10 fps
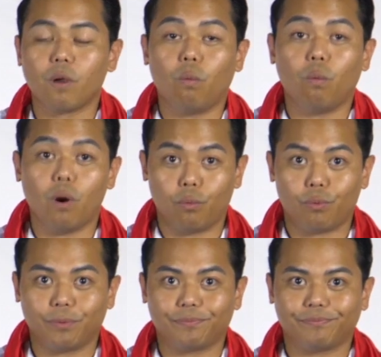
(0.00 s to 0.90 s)
whoa.
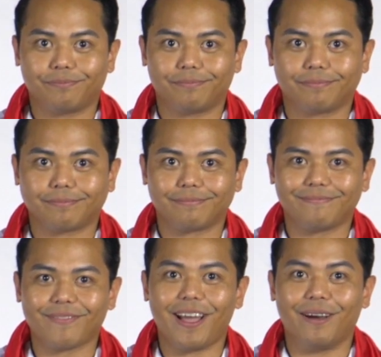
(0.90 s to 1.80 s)

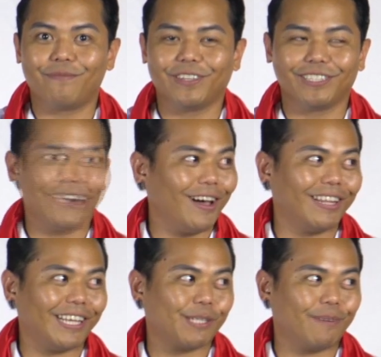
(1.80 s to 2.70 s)
I'm feeling the
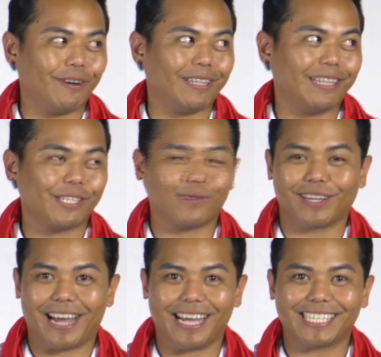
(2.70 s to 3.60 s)
holiday spirit in this
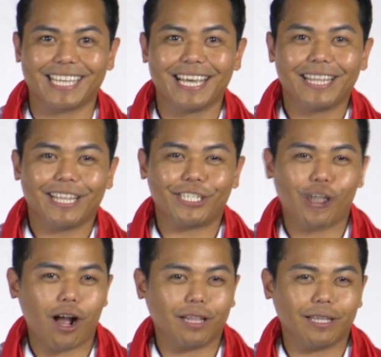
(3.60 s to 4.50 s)
one, guys. The
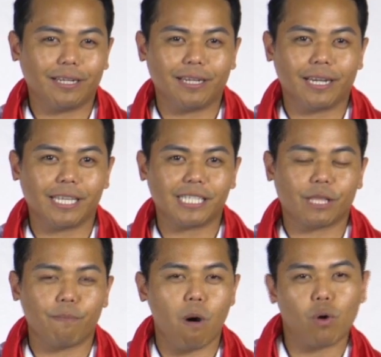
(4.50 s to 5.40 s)
chocolatiness,
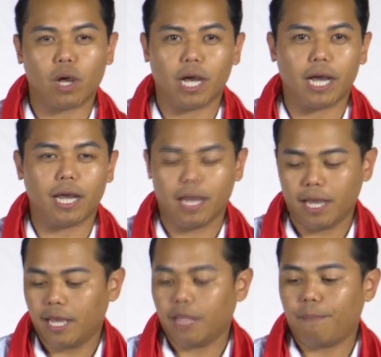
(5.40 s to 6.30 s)
the mocha,
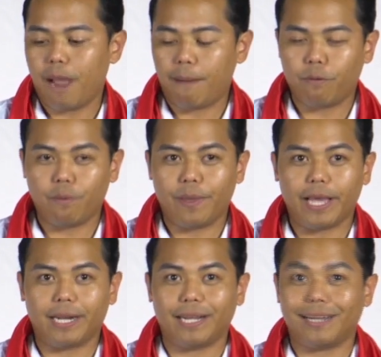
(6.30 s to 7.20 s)
the
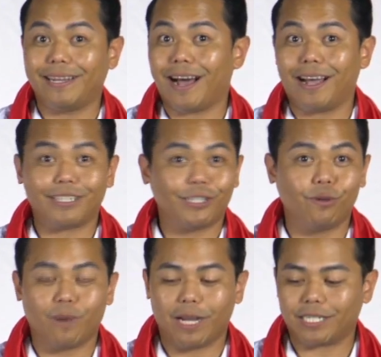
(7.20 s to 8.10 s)
peppermint, not
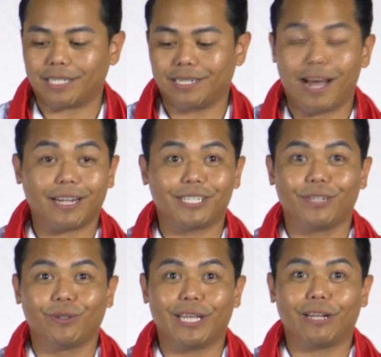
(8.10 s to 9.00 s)
too much, not
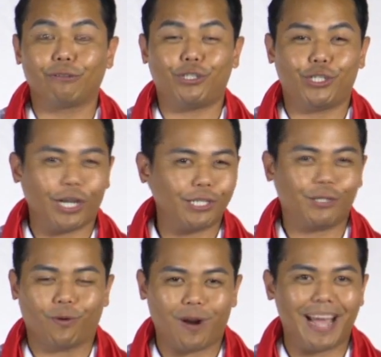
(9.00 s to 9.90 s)
too little,
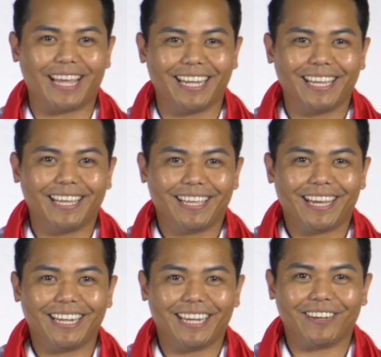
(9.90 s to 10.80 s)
just right.
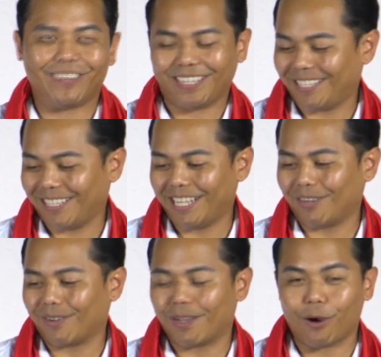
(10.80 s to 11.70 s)
I know,
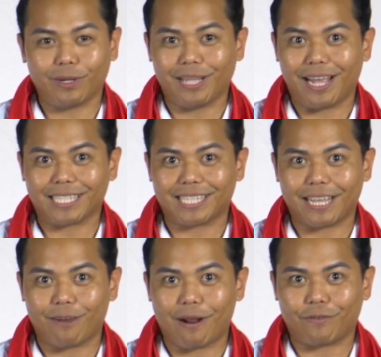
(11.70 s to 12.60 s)
little Goldilocks
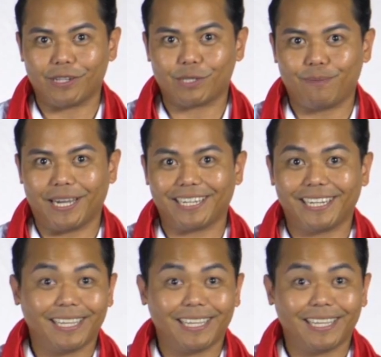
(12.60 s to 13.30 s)
there reference, but